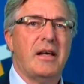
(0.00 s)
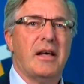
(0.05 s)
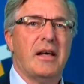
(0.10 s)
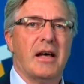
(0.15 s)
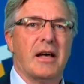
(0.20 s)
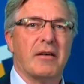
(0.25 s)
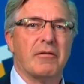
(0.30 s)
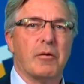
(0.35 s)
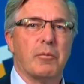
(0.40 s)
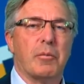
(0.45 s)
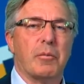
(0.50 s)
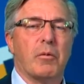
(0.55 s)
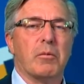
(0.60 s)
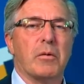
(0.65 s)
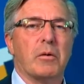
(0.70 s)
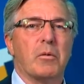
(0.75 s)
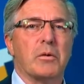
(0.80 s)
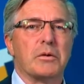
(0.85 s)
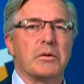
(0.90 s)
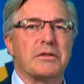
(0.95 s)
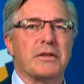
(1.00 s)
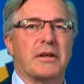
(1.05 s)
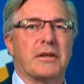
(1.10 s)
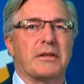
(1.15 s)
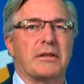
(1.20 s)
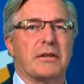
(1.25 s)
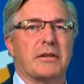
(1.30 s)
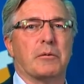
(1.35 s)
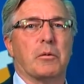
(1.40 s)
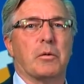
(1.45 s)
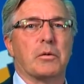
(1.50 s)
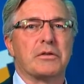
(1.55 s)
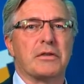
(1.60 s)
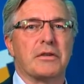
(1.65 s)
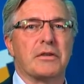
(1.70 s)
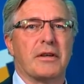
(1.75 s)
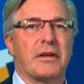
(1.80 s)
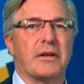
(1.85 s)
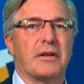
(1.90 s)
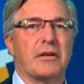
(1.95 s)
and the problem was not, it
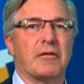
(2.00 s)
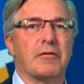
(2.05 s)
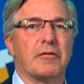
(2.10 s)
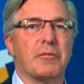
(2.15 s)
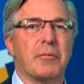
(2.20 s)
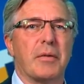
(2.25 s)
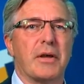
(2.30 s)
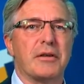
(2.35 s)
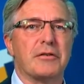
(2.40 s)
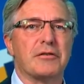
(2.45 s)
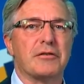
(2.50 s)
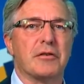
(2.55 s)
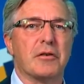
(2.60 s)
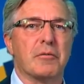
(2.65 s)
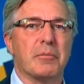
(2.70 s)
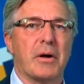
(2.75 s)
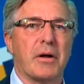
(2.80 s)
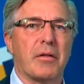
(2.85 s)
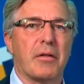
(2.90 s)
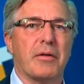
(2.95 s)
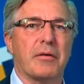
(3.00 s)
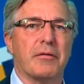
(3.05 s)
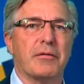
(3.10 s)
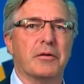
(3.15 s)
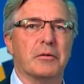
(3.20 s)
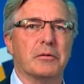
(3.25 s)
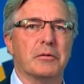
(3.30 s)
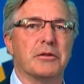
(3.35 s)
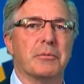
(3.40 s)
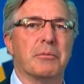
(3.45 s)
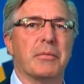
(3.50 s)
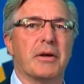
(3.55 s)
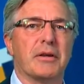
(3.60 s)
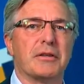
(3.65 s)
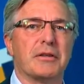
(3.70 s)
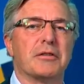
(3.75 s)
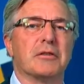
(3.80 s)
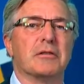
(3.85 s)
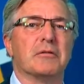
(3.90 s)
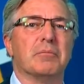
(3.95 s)
wasn't any information about the future
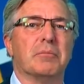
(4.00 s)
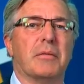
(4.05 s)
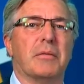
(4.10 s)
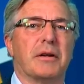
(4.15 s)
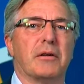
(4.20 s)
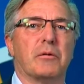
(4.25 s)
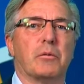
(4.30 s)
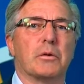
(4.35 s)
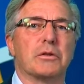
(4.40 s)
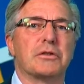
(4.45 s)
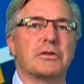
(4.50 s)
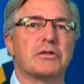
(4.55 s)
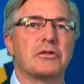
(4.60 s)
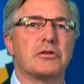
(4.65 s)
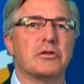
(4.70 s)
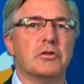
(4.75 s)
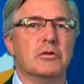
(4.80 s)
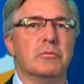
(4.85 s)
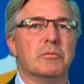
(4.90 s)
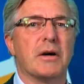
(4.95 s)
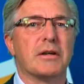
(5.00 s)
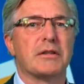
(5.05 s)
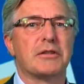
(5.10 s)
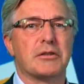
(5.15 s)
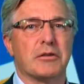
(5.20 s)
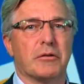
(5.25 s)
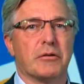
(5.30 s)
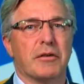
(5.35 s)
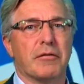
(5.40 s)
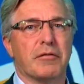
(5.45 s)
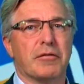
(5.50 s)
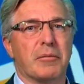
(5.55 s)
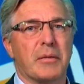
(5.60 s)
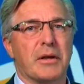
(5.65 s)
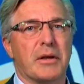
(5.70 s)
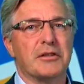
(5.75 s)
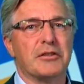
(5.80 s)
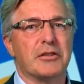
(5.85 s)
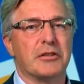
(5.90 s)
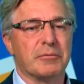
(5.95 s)
pension, but it was too much of
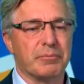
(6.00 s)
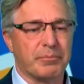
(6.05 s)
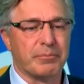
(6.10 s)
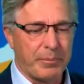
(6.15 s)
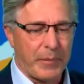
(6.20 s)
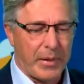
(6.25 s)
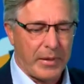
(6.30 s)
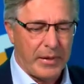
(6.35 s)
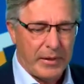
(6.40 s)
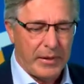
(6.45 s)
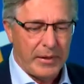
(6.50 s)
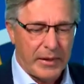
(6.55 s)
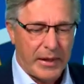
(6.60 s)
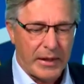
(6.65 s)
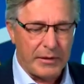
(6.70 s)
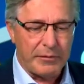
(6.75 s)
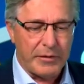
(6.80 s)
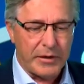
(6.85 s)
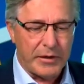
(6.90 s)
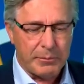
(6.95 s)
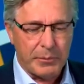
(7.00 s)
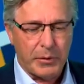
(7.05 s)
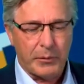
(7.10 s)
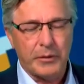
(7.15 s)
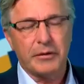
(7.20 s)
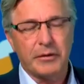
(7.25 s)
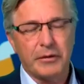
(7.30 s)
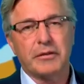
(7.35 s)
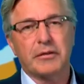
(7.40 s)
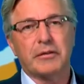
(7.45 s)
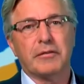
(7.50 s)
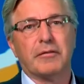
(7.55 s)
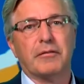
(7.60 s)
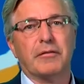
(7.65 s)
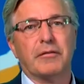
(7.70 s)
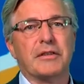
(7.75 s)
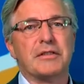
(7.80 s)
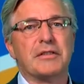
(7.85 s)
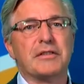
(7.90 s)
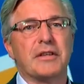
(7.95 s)
information. At that point,
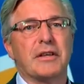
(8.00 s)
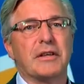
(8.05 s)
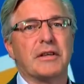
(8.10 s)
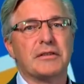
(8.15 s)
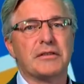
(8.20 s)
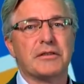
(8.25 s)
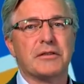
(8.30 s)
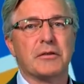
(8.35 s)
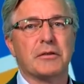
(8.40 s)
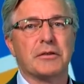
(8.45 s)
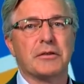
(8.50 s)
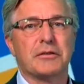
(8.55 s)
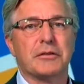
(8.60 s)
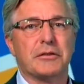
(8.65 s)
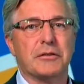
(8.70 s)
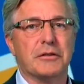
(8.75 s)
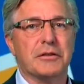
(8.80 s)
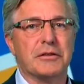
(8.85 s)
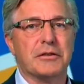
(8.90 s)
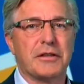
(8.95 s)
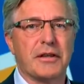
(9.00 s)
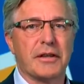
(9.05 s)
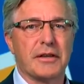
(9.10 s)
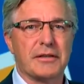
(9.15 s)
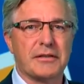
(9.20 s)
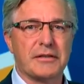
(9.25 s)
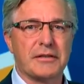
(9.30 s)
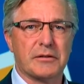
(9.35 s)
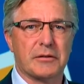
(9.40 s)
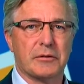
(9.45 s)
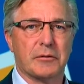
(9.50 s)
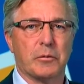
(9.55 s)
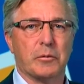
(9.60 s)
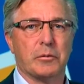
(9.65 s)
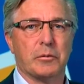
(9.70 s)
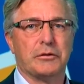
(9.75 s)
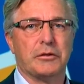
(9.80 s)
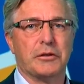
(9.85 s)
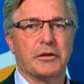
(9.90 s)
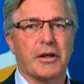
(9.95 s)
the state started to discuss,
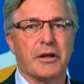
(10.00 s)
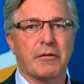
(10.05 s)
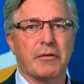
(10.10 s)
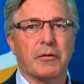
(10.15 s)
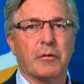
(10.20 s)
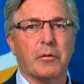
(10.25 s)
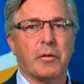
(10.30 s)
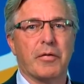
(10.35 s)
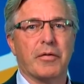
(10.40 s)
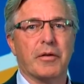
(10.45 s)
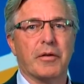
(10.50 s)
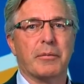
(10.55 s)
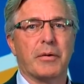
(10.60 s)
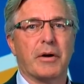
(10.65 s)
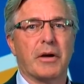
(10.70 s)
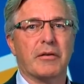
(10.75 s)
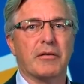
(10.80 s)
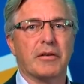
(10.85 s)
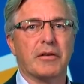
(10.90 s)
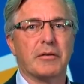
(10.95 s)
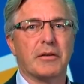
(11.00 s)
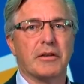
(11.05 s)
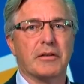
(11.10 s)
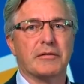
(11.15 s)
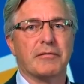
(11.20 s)
together with the private